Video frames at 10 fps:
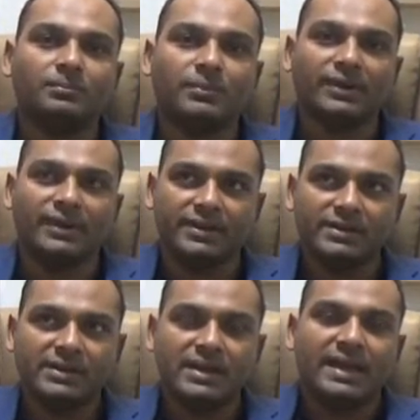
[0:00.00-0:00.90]
per
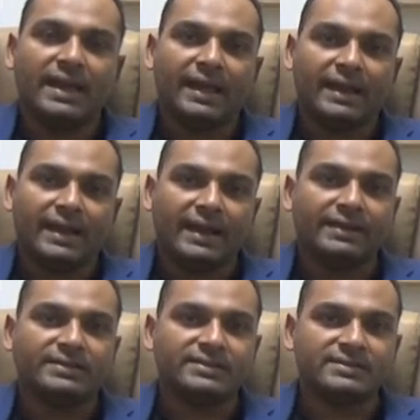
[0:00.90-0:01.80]
year, and
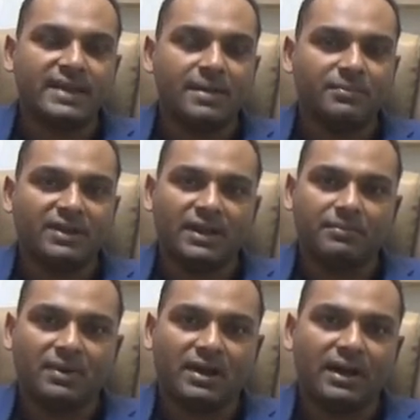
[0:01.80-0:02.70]
at the same
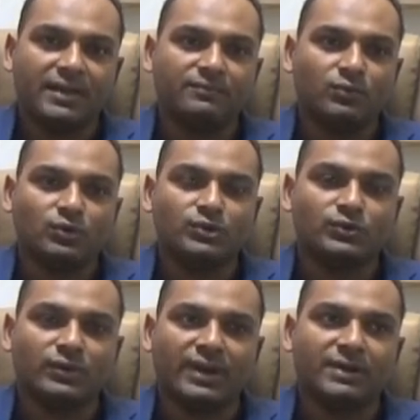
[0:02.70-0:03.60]
time I want
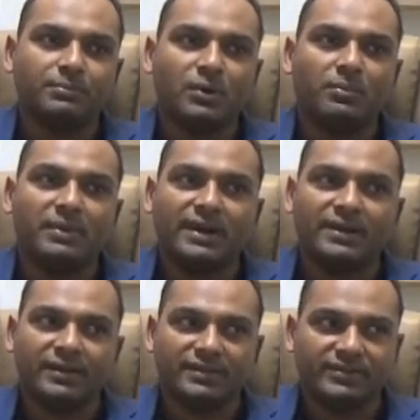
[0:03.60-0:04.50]
to get
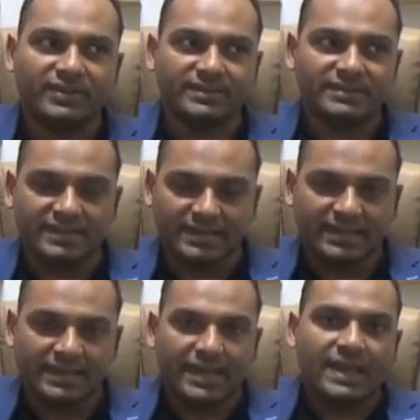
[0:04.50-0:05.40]
permanent residency.
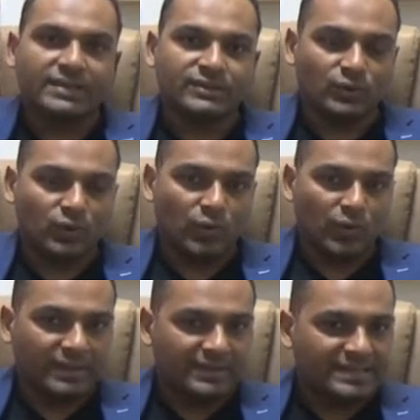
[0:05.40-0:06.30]
So
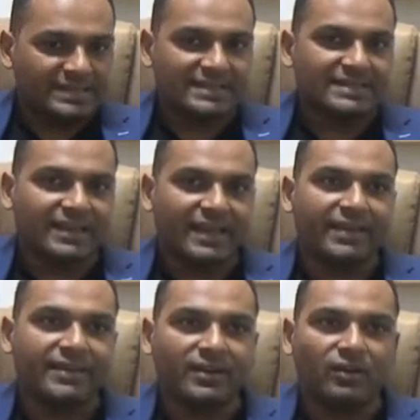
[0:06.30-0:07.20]
this is the
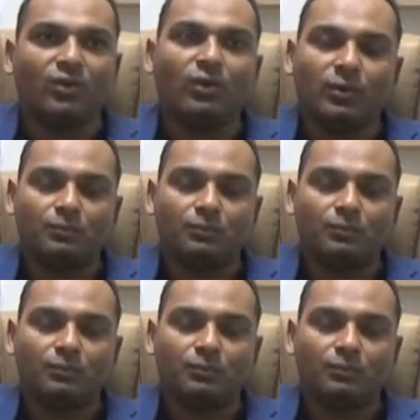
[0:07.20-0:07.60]
career goal.